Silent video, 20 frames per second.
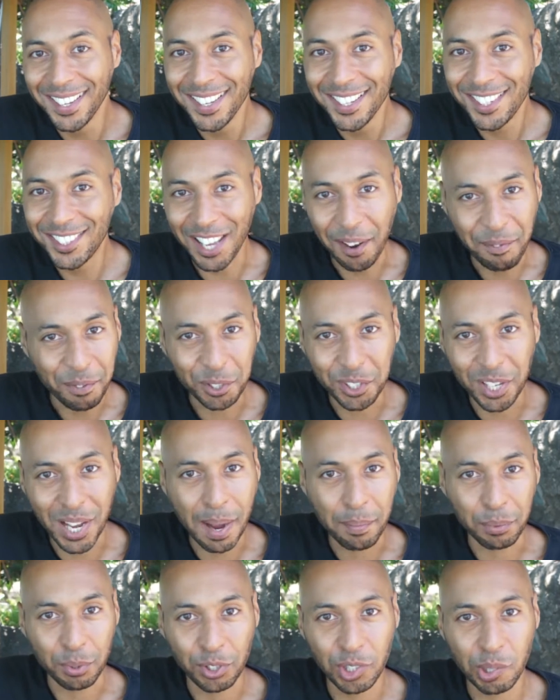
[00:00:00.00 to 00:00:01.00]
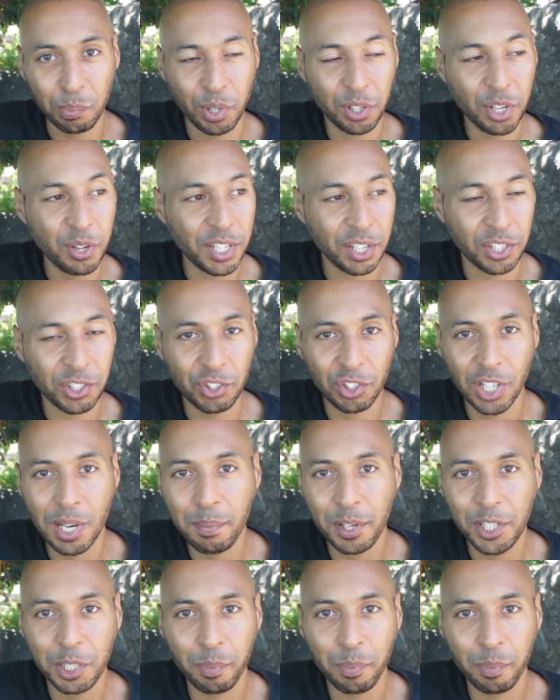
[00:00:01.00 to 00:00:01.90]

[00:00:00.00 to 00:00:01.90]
several times with someone who's extremely